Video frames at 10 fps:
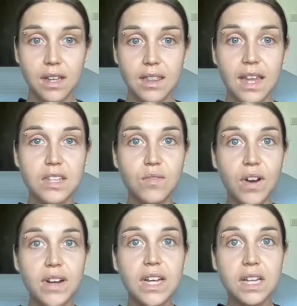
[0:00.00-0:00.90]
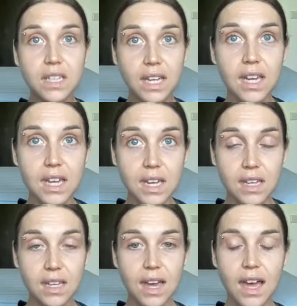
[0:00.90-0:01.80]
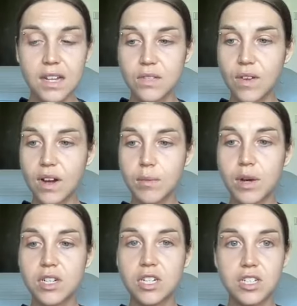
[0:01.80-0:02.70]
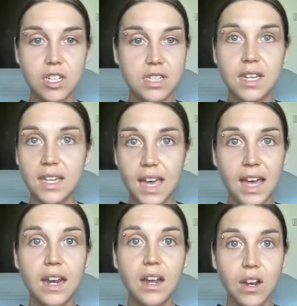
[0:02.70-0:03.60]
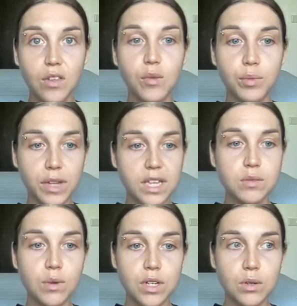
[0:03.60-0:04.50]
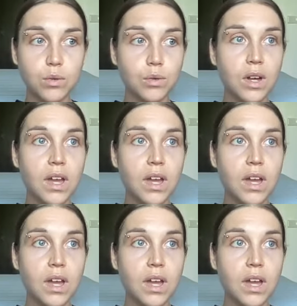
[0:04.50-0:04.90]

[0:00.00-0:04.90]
that it's very clicky and it's very much just, again, another place where you